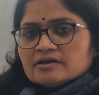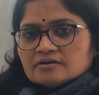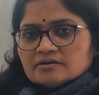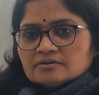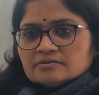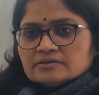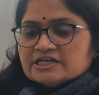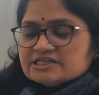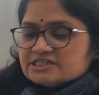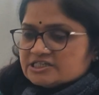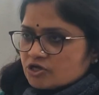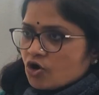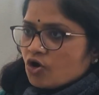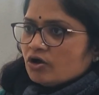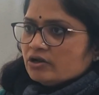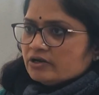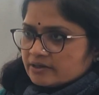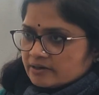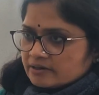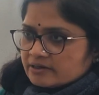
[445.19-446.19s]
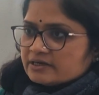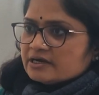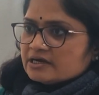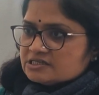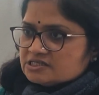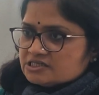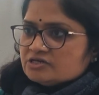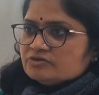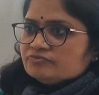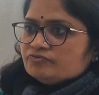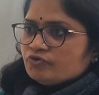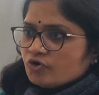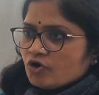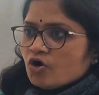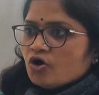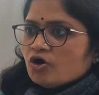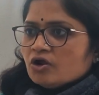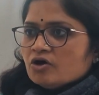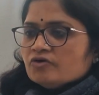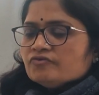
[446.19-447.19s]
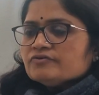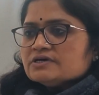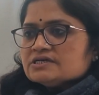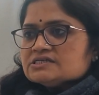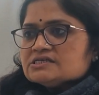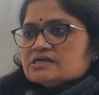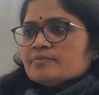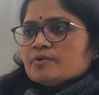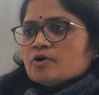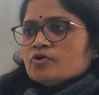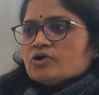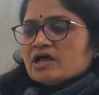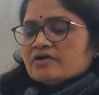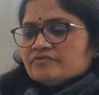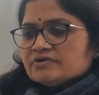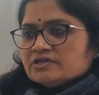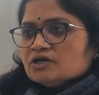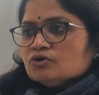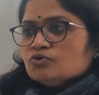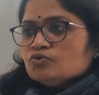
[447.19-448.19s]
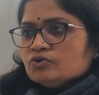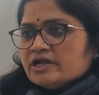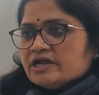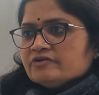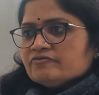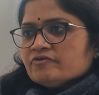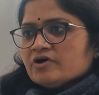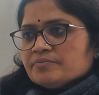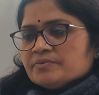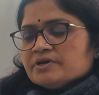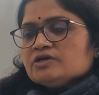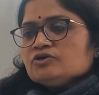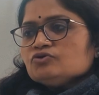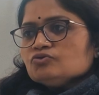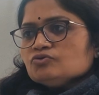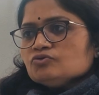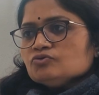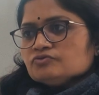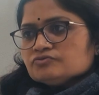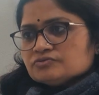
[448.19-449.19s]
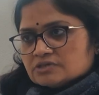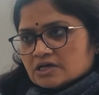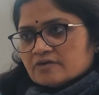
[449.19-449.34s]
it's a all concern for all of us about having the good environment to